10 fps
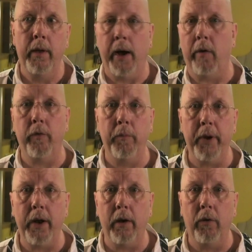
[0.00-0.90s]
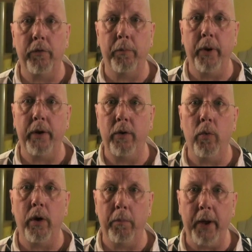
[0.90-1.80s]
however many loaves of bread you
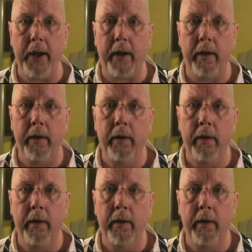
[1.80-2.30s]
want to make.